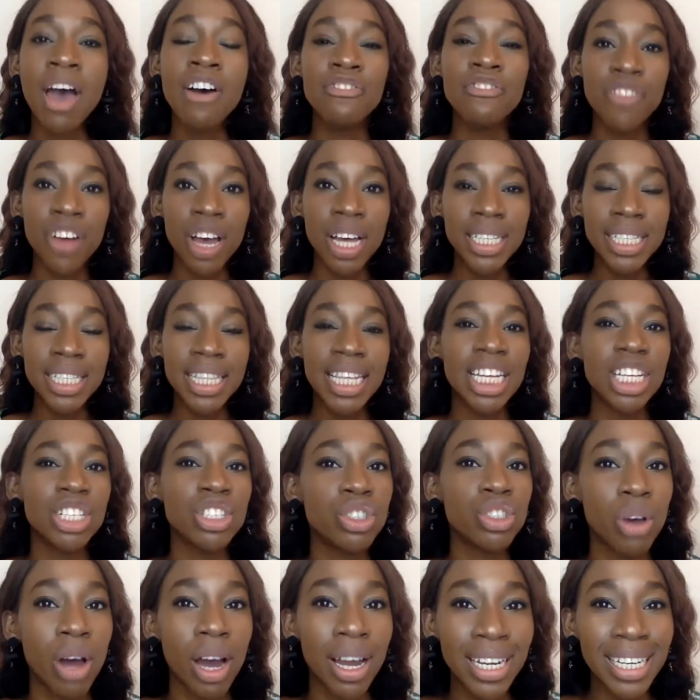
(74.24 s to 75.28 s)
First thing is
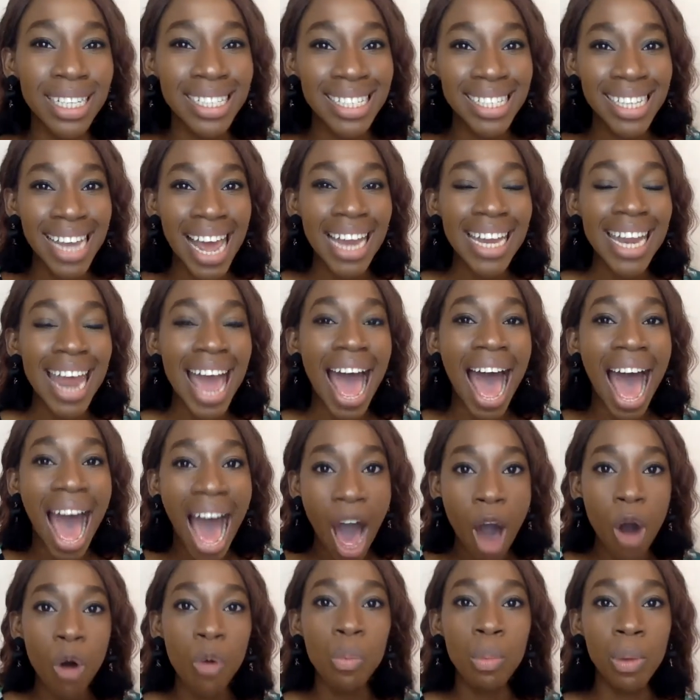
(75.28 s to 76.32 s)
to understand
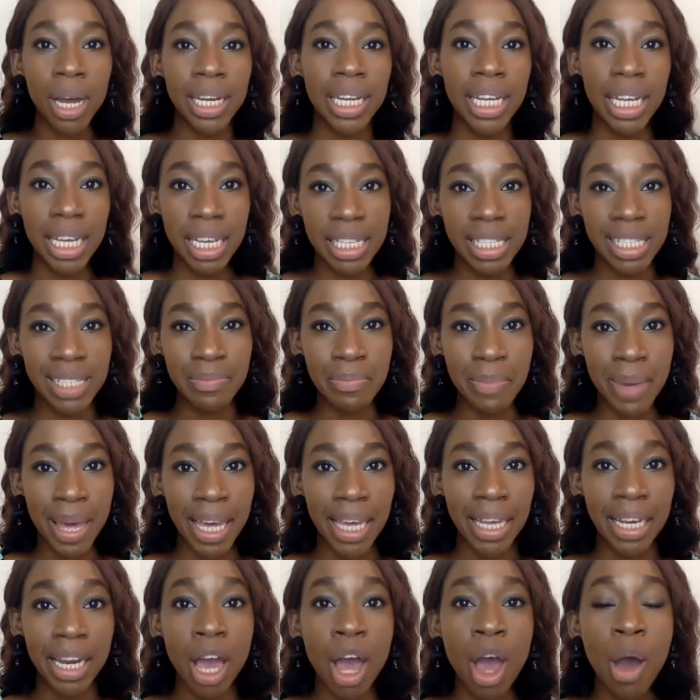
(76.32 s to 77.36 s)
how money is
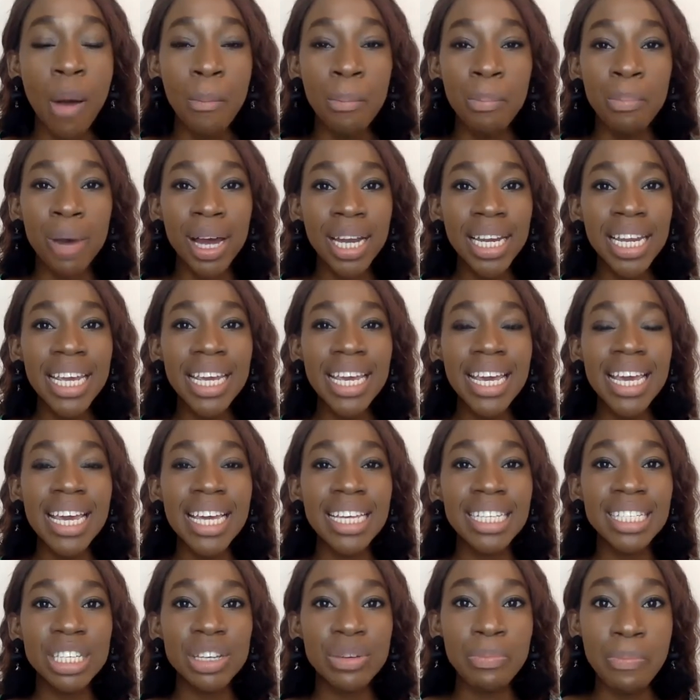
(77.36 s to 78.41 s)
made. Money
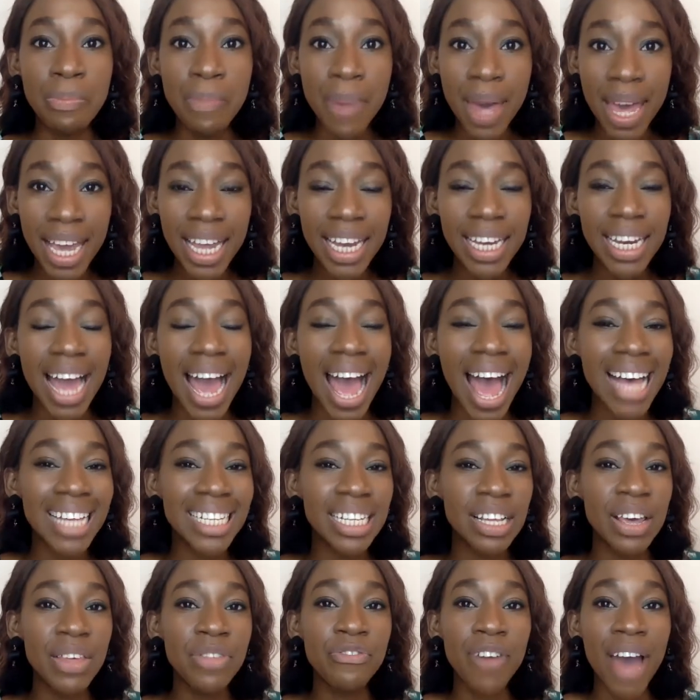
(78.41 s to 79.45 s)
is made
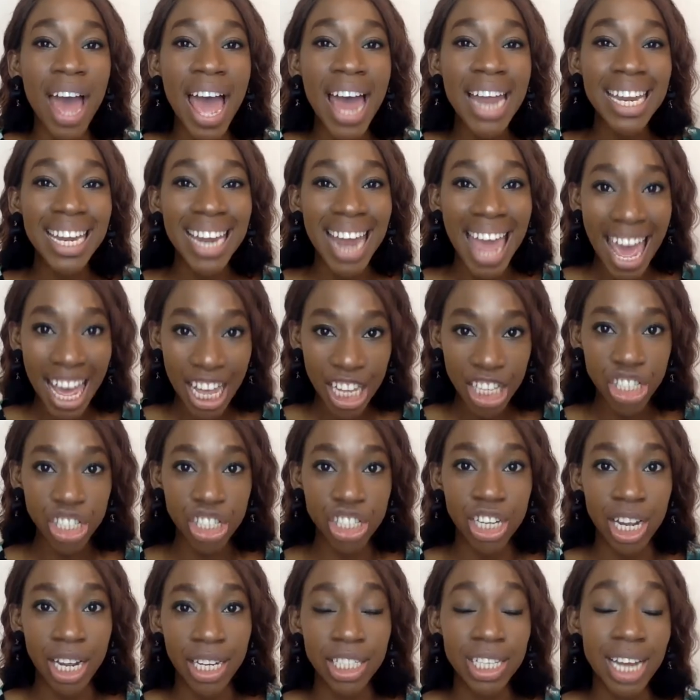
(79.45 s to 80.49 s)
for an
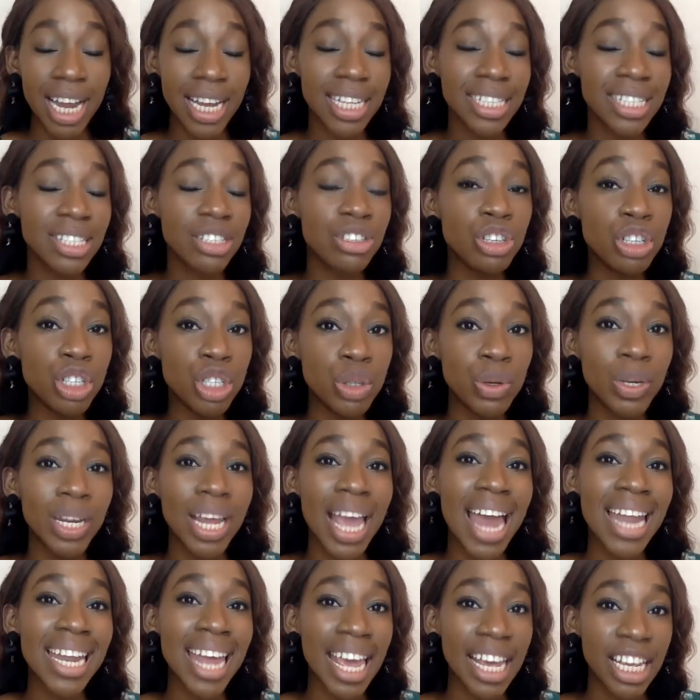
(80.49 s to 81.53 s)
exchange, and it's usually
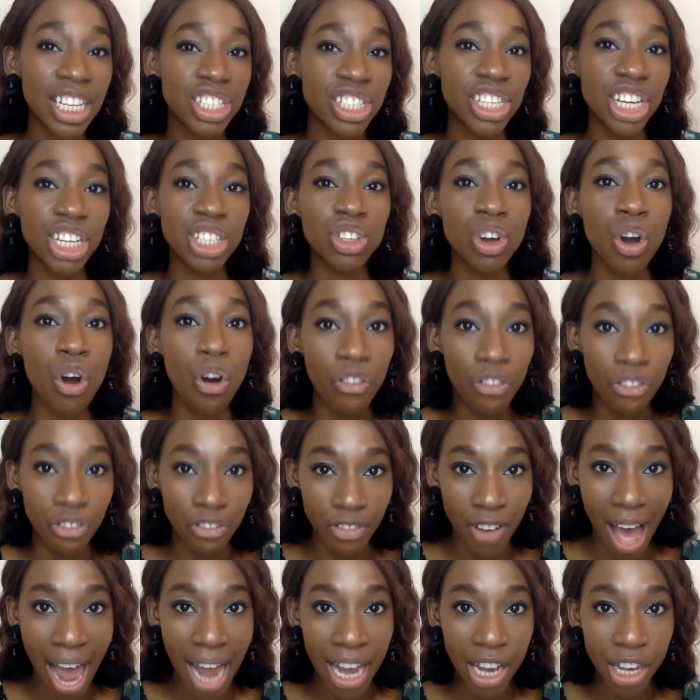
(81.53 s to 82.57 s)
an exchange of
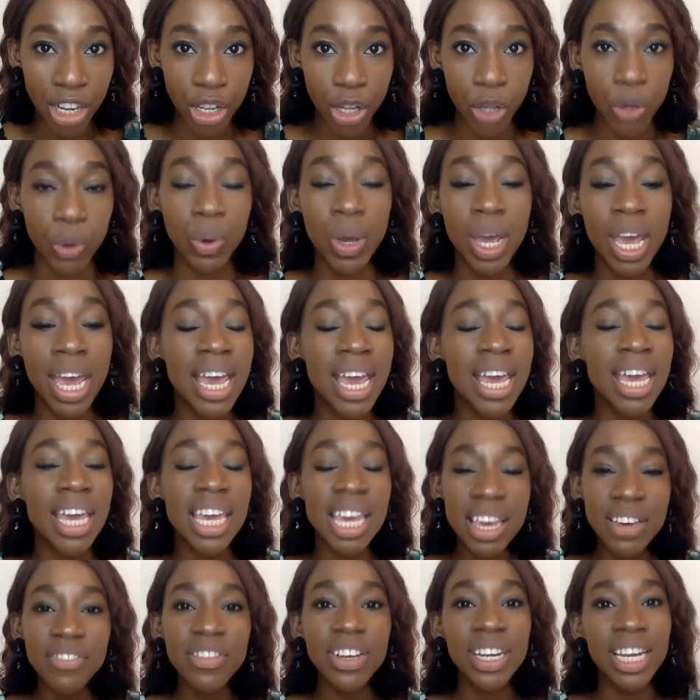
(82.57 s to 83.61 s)
value.
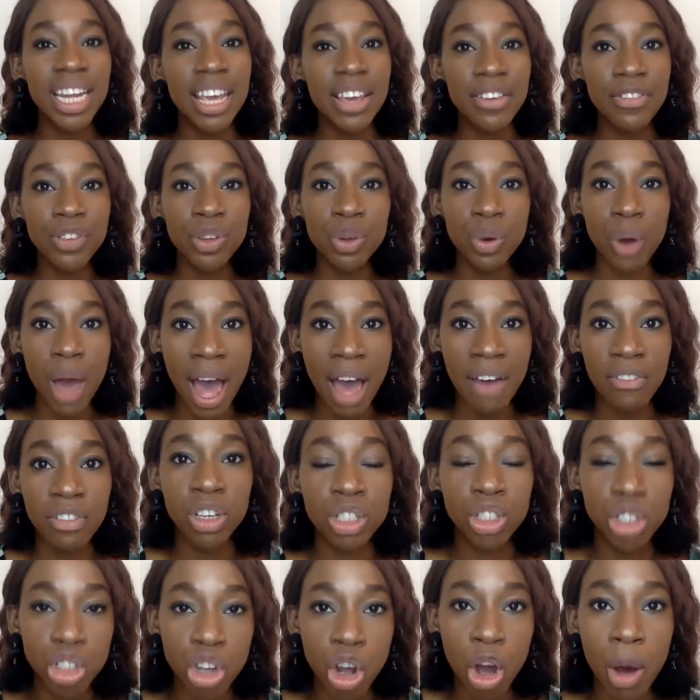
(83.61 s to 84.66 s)
Even if you have a
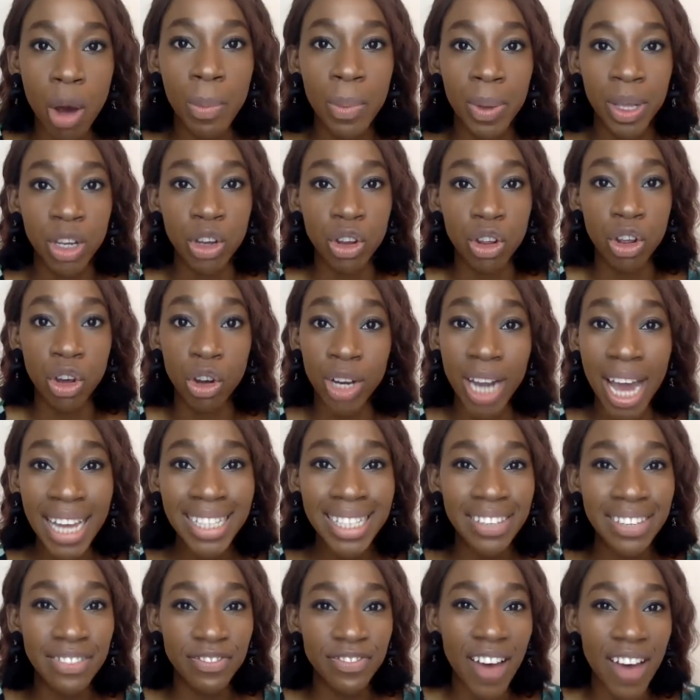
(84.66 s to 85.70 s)
job in your 9
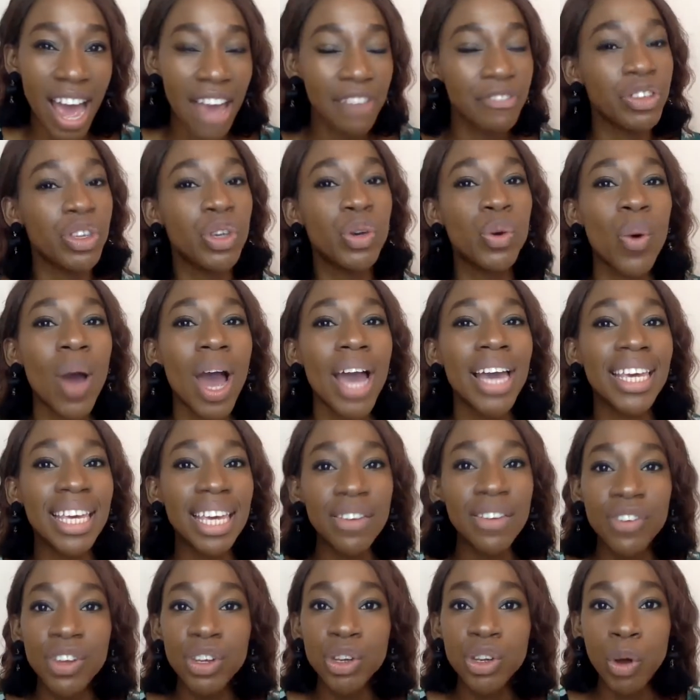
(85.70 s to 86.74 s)
to 5, you are
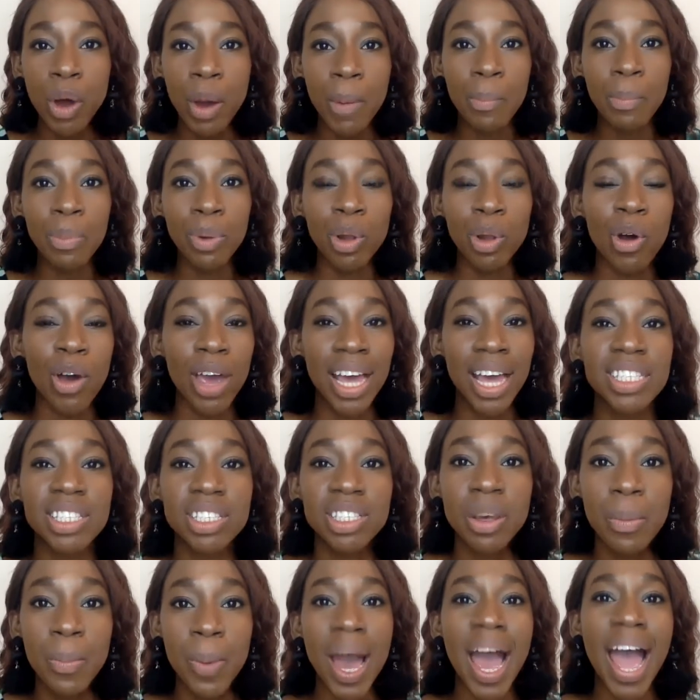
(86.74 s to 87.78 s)
giving your employer
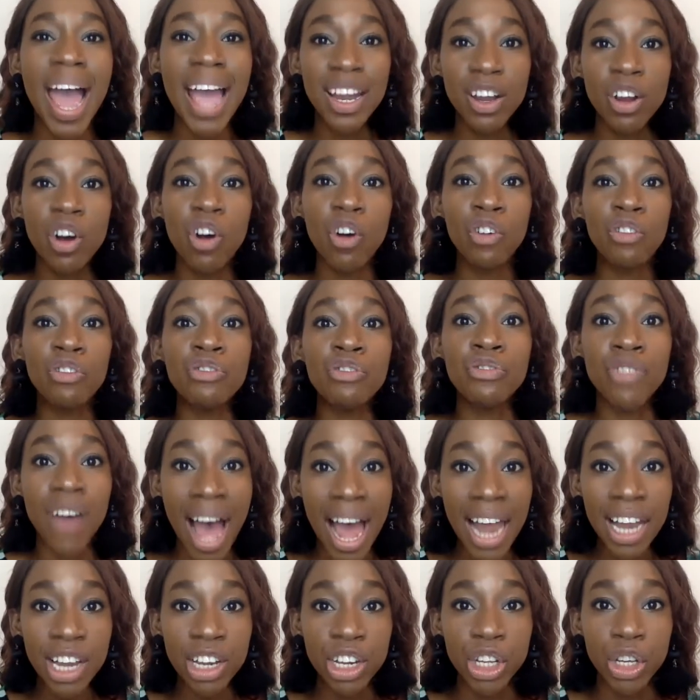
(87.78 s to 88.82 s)
some kind of
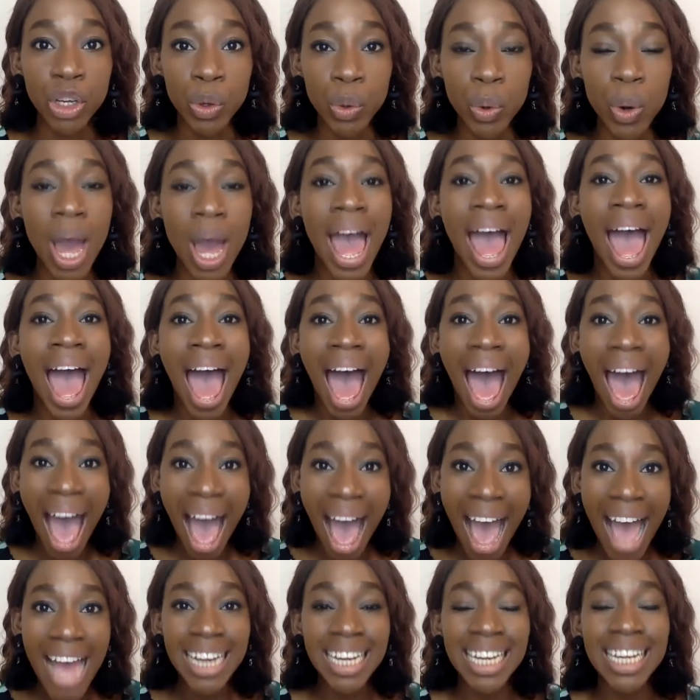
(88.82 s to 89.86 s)
value,
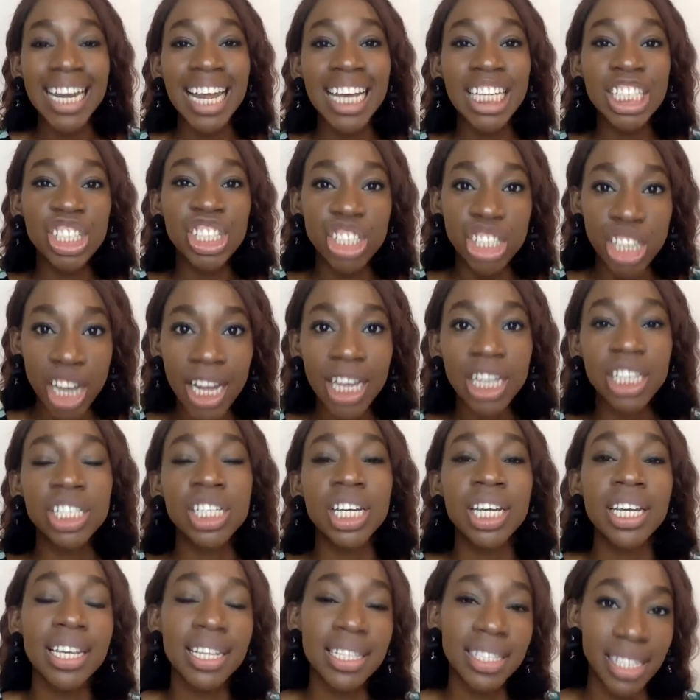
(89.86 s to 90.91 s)
and in
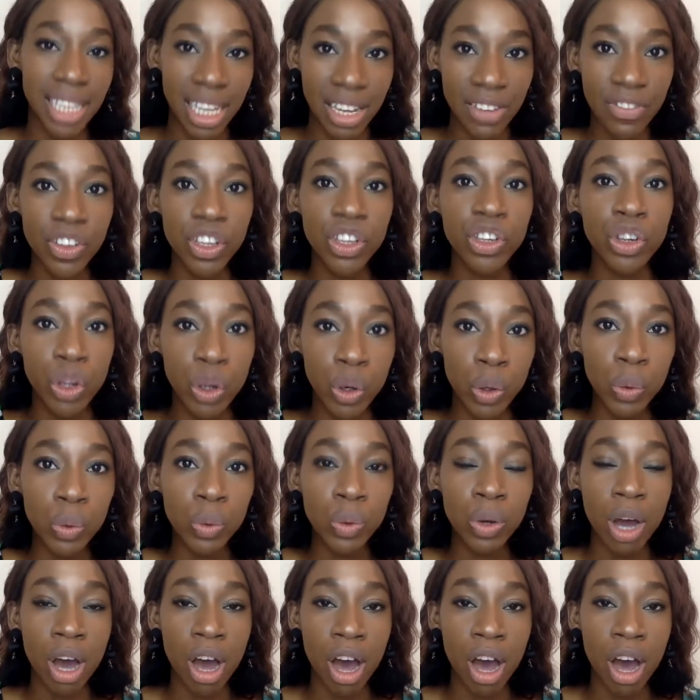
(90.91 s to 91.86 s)
exchange, he's giving you